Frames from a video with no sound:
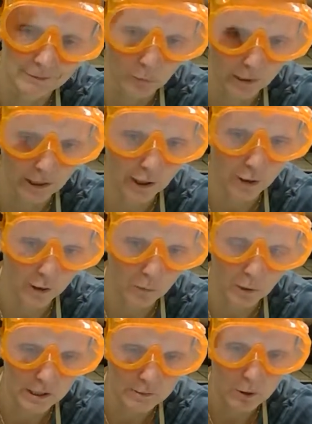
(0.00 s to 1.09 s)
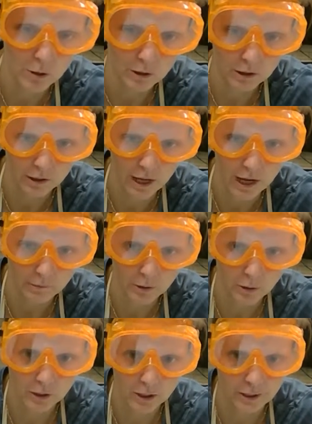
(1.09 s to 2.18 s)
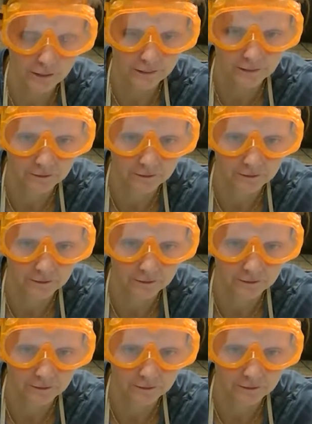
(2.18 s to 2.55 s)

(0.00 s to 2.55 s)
We know that one's polar and non-polar,